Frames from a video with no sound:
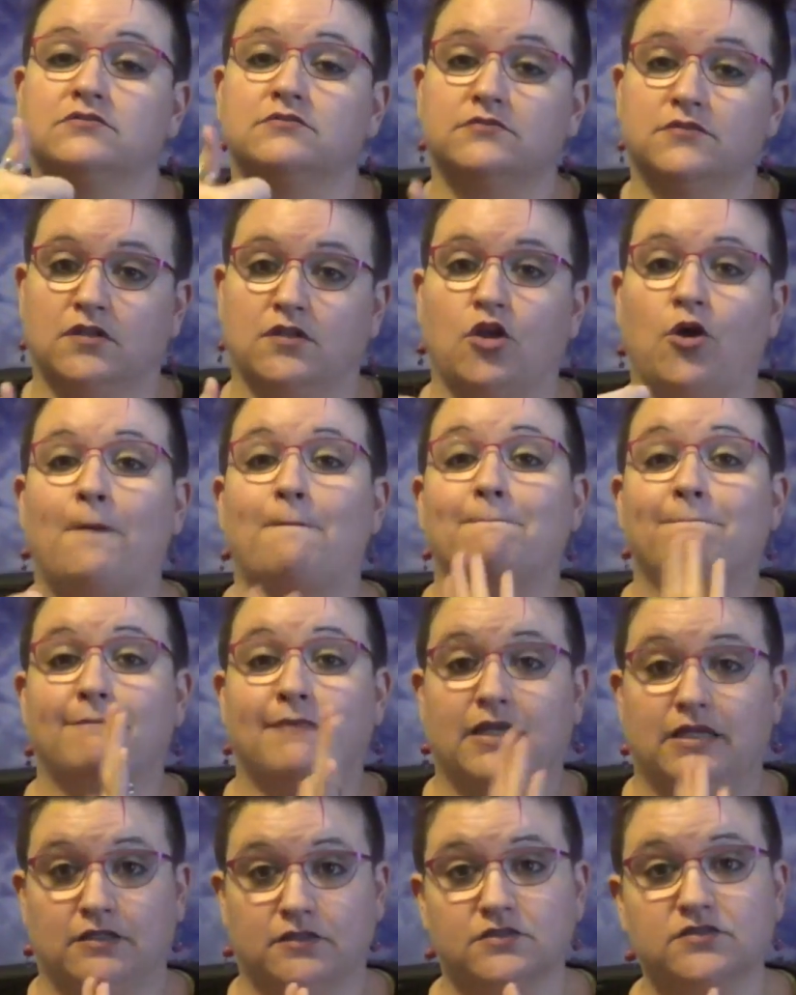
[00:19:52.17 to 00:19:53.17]
Okay,
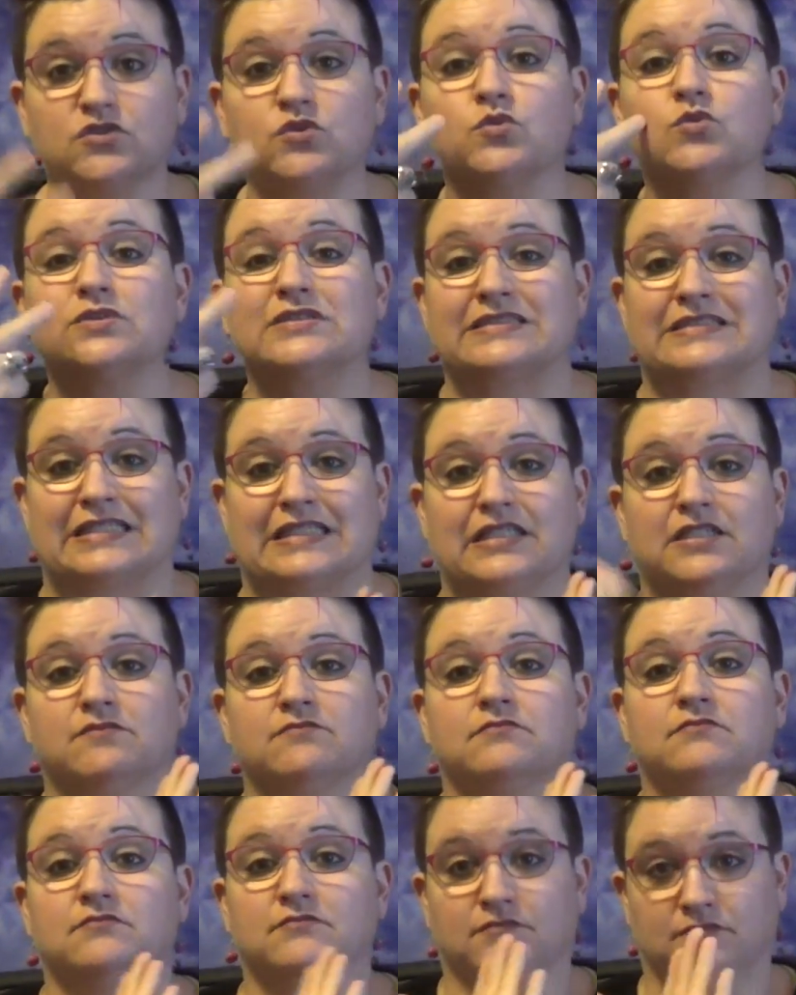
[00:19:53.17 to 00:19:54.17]

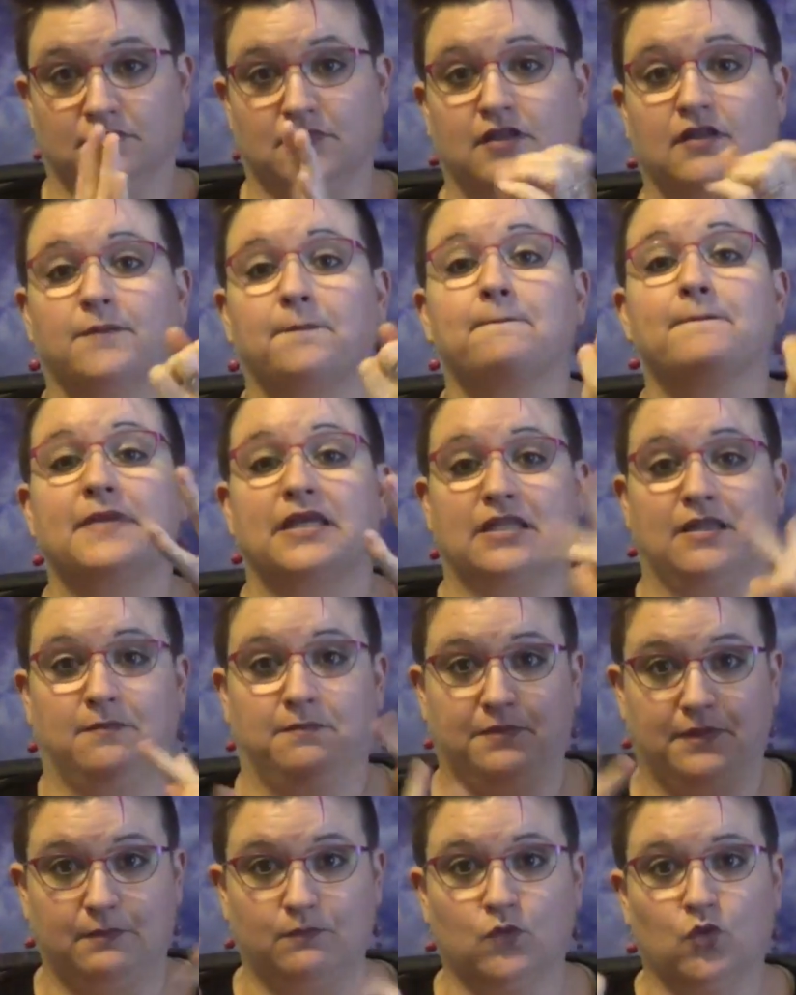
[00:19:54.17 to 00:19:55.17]
so what that means
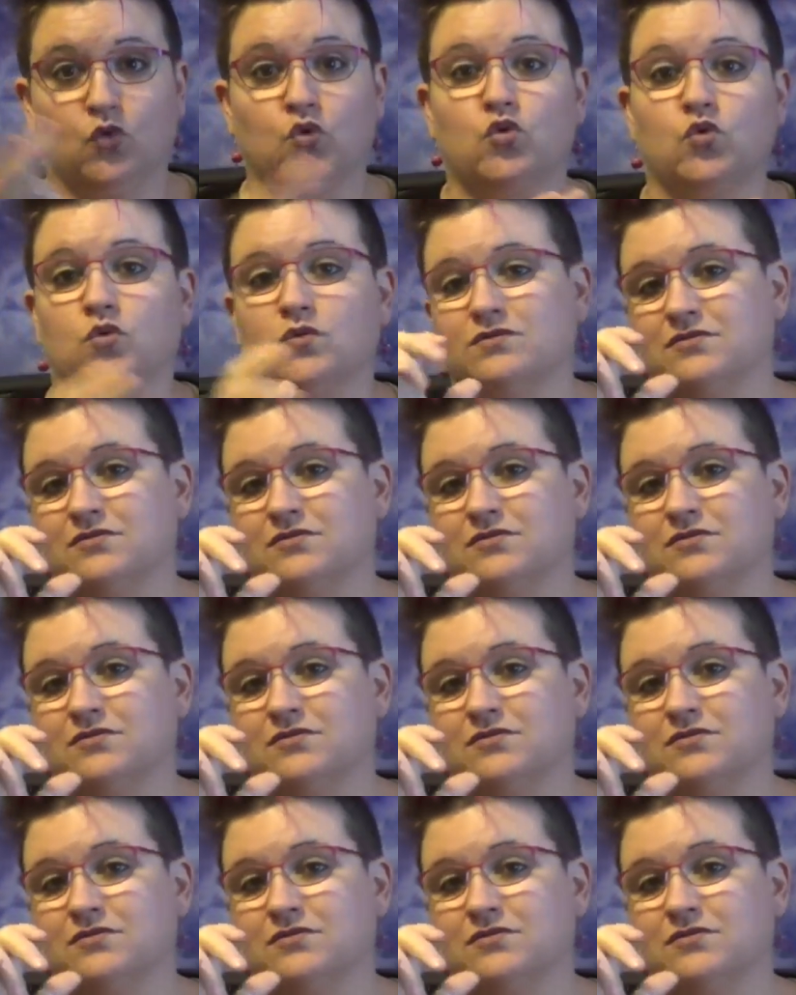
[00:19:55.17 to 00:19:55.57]
is